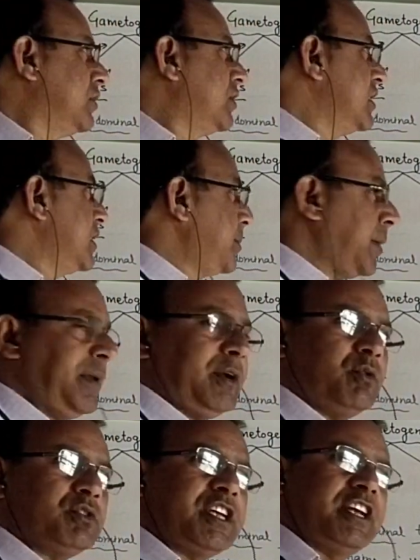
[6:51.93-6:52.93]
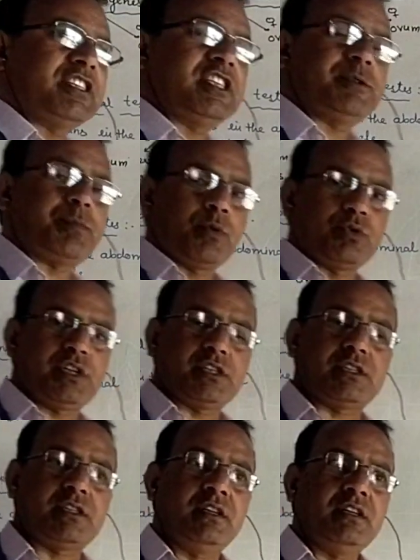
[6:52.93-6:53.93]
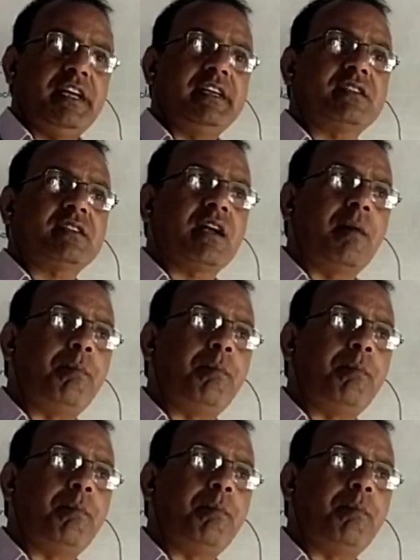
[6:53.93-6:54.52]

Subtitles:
The spermatogenesis process is